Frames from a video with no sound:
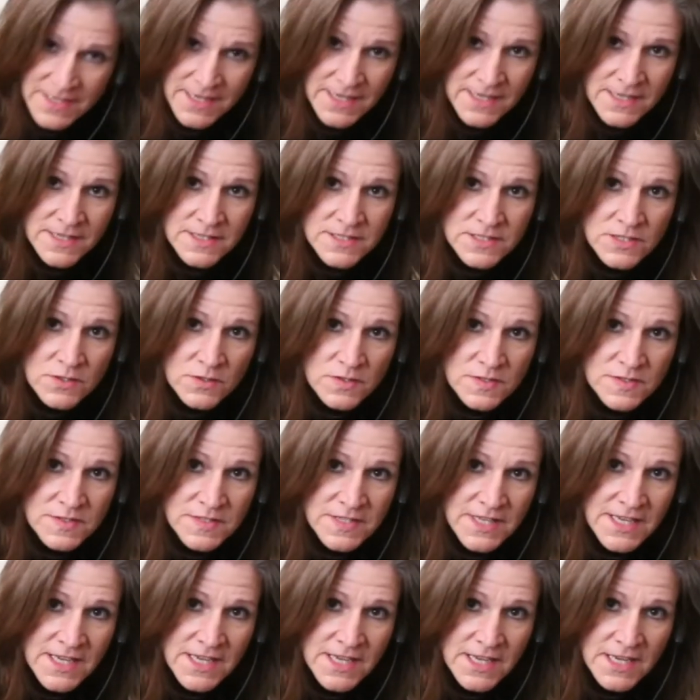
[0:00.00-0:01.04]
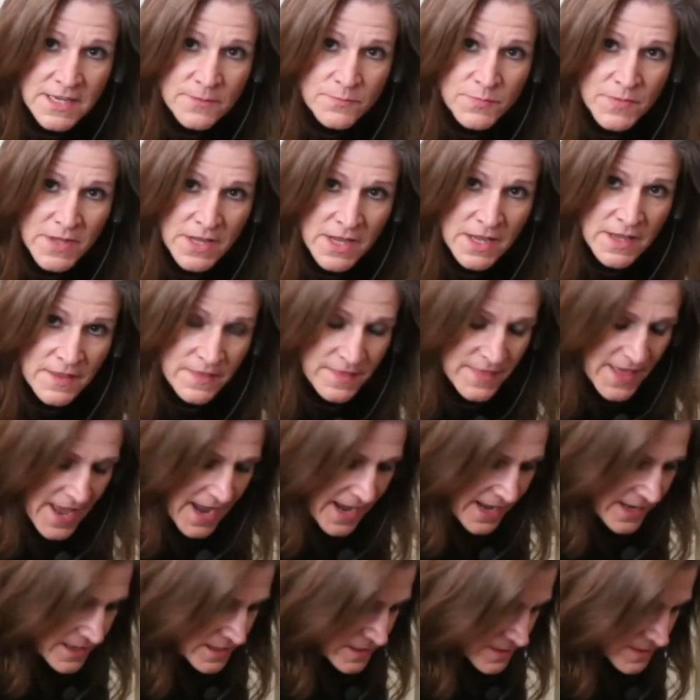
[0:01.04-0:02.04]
is you'll see that